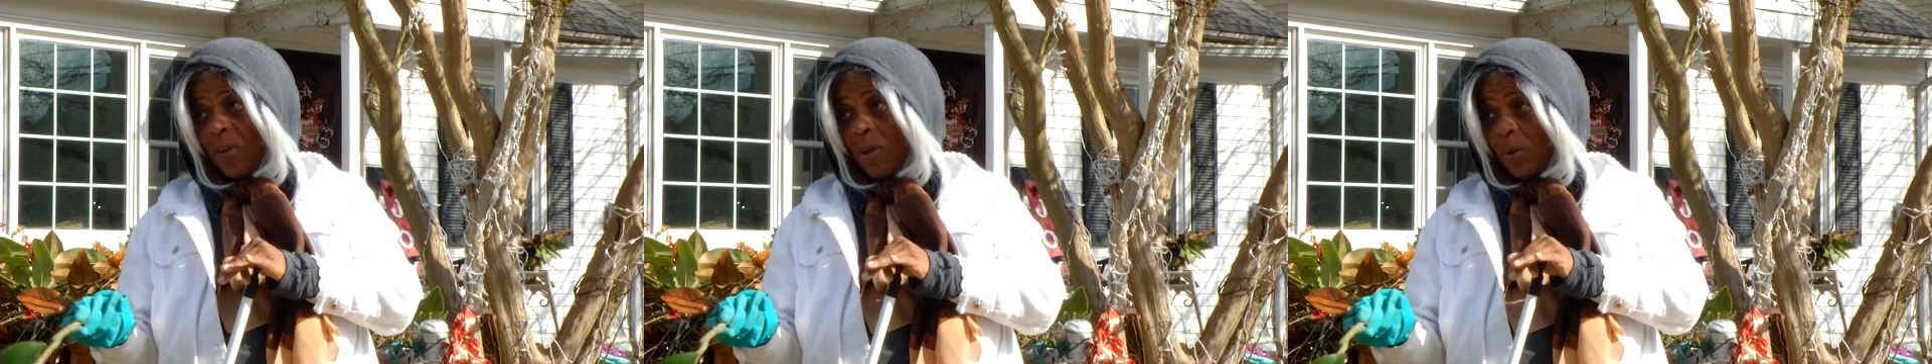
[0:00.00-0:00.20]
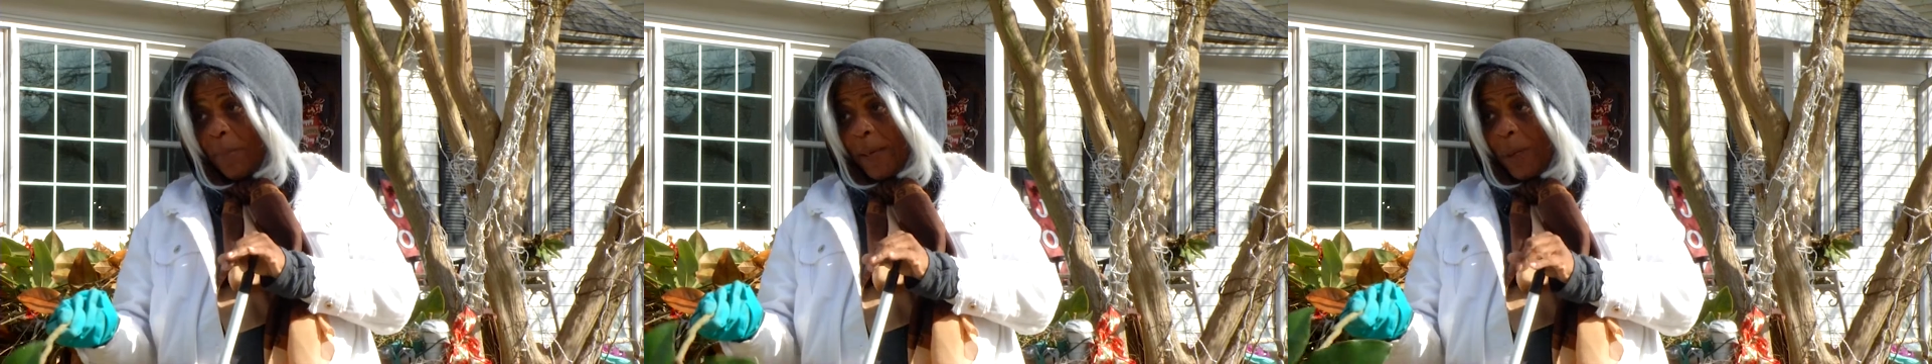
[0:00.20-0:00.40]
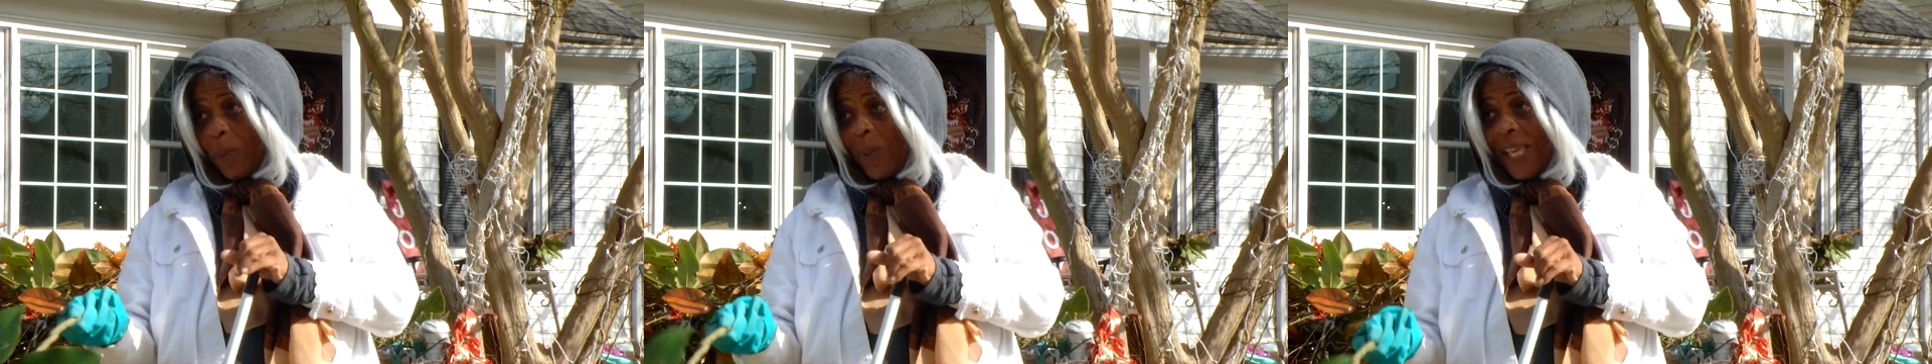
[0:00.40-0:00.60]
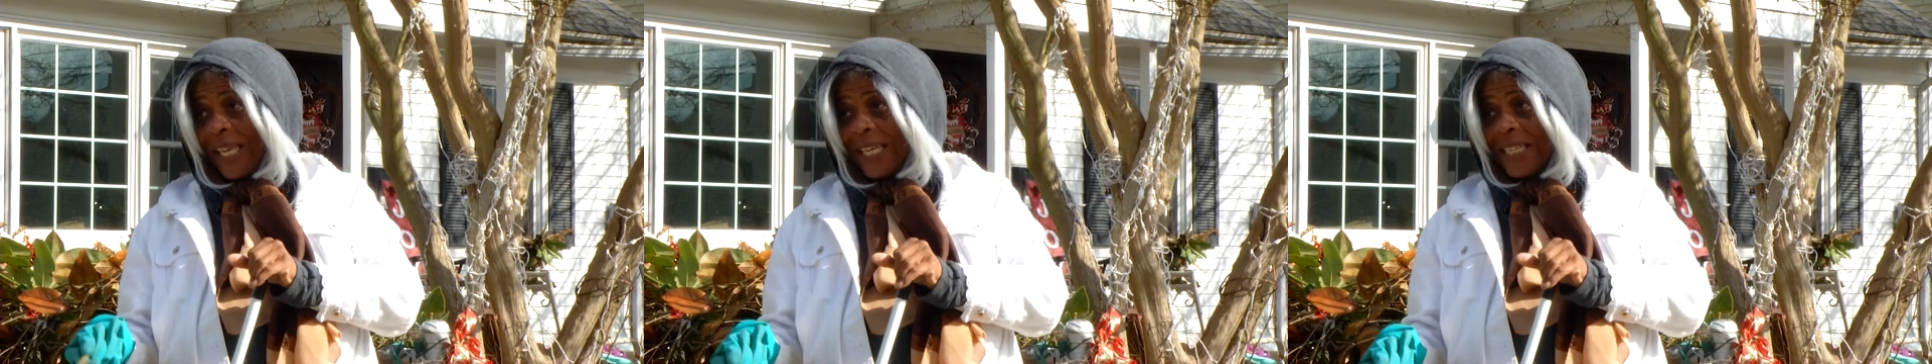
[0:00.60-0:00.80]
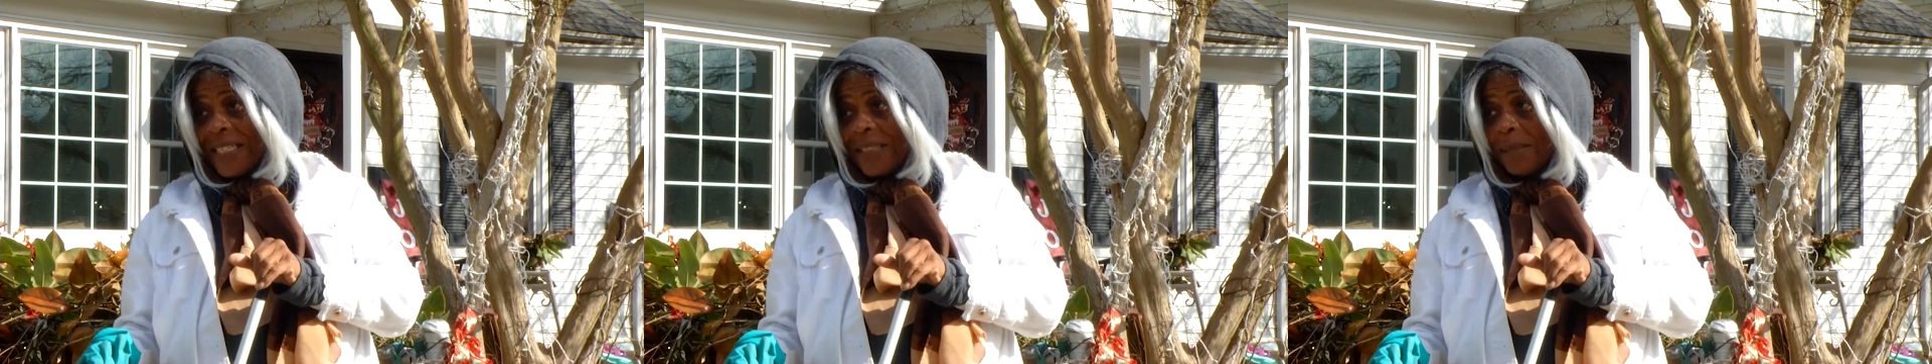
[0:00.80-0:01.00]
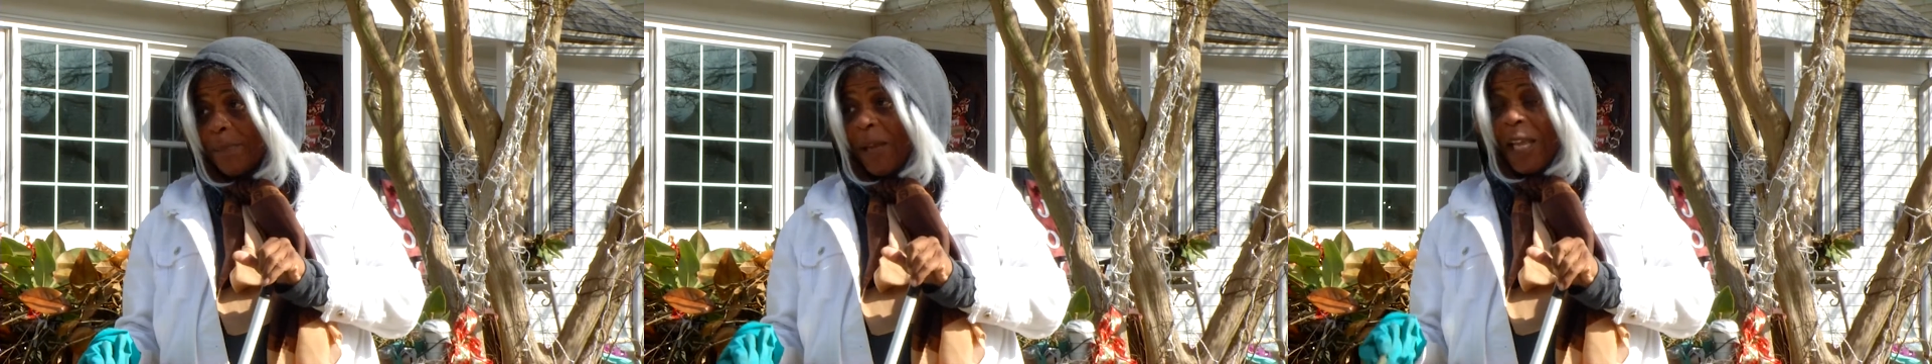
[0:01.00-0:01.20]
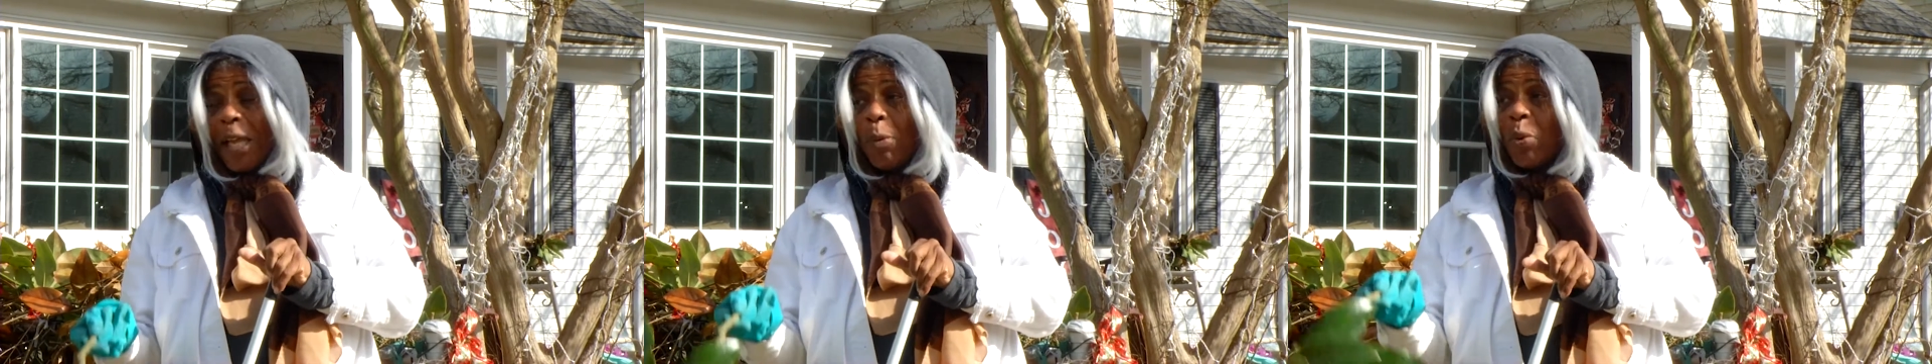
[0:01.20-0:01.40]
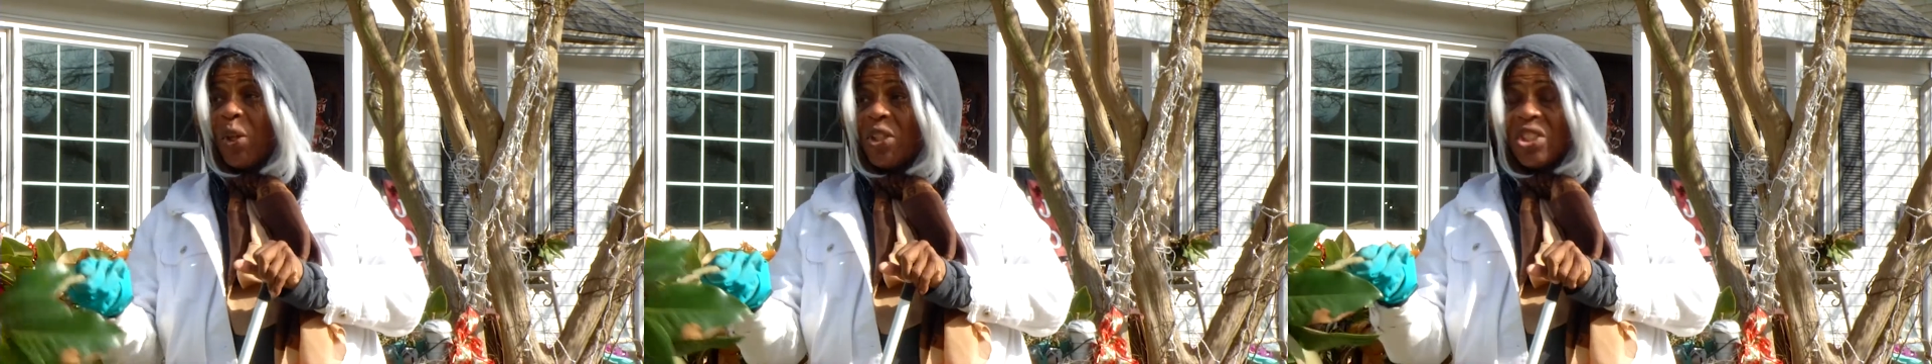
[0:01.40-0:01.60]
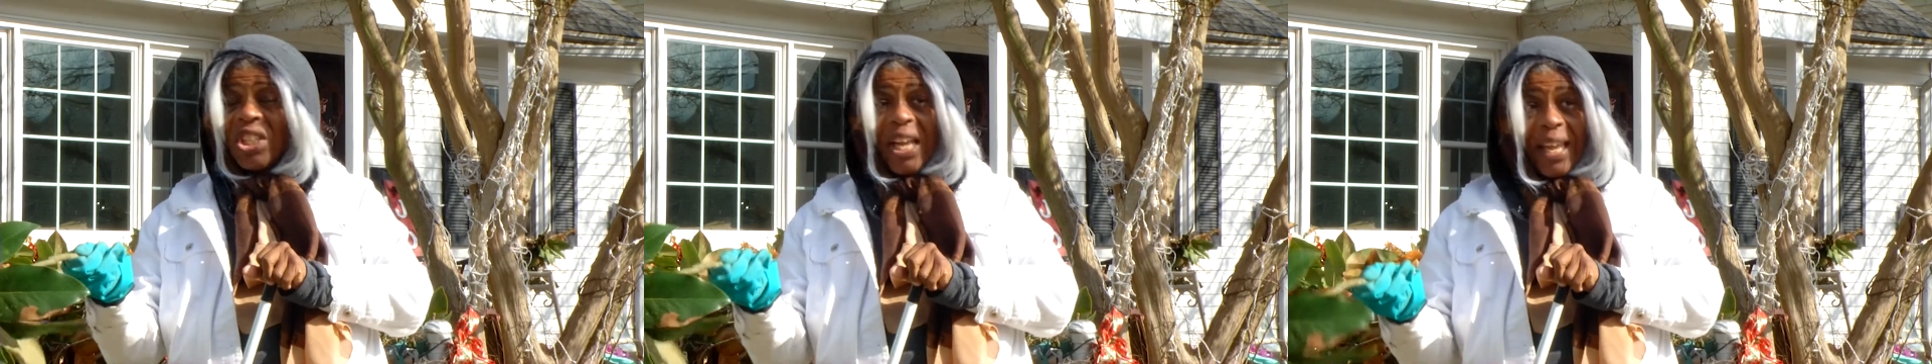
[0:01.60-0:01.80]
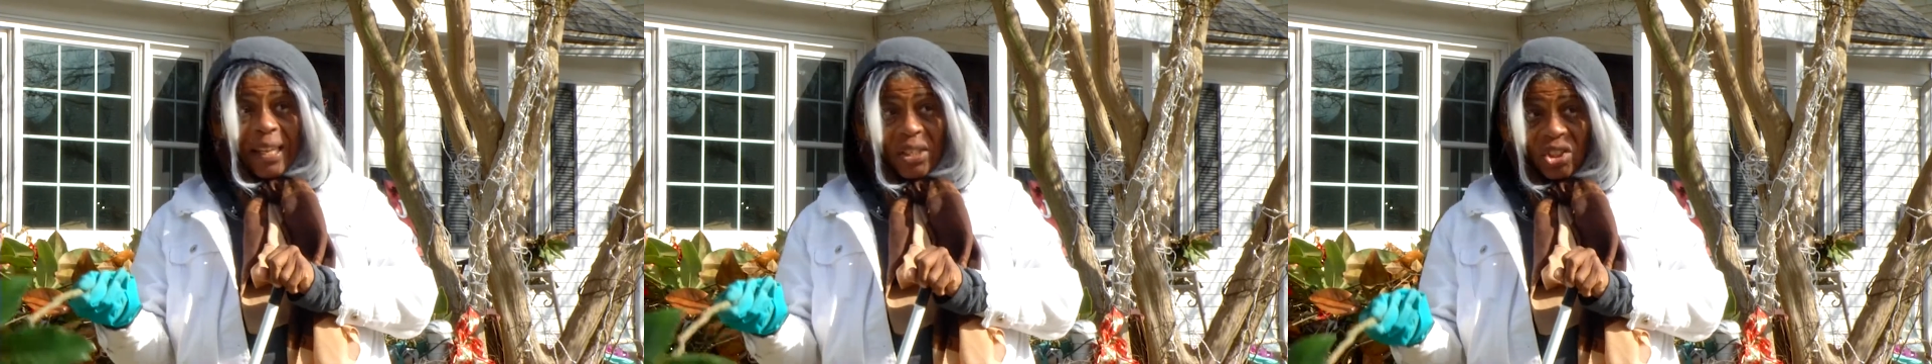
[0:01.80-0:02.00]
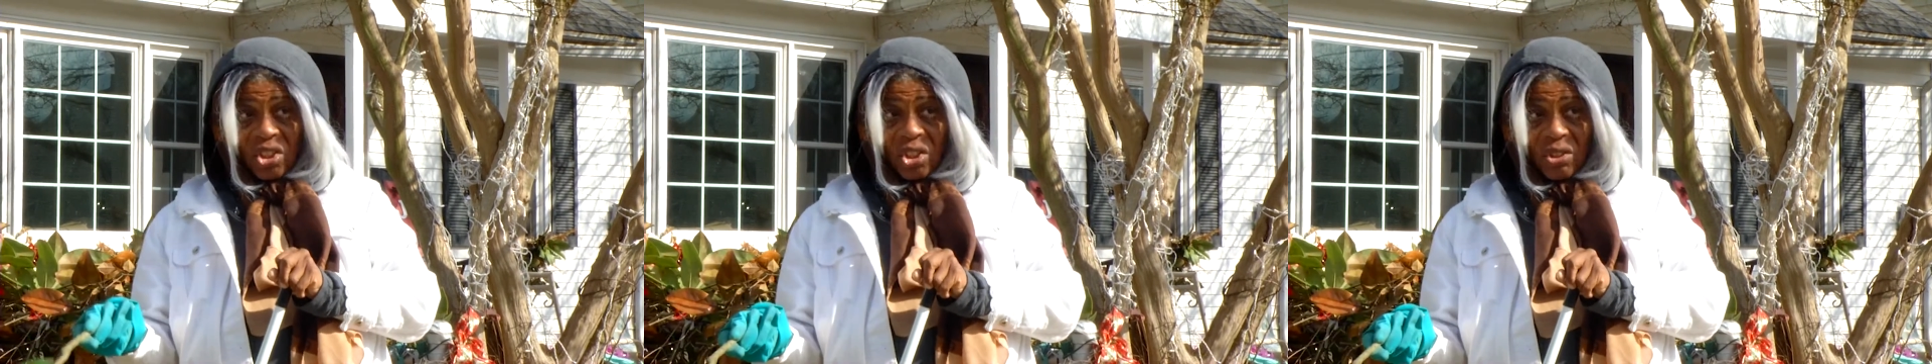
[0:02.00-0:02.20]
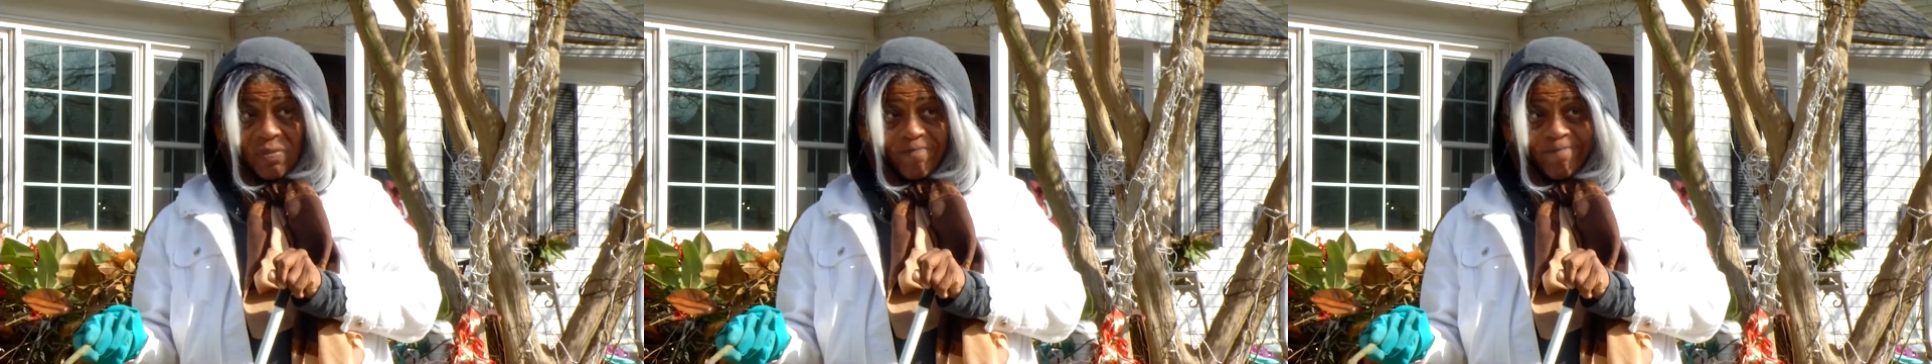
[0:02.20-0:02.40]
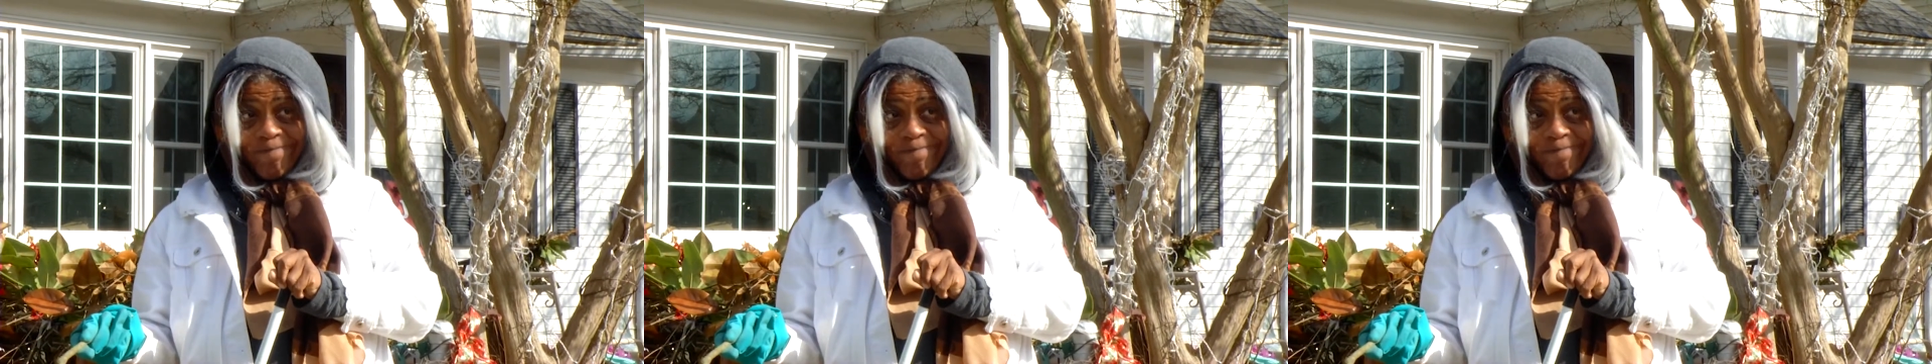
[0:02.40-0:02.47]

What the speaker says: a little bit of wickedness, but it will change.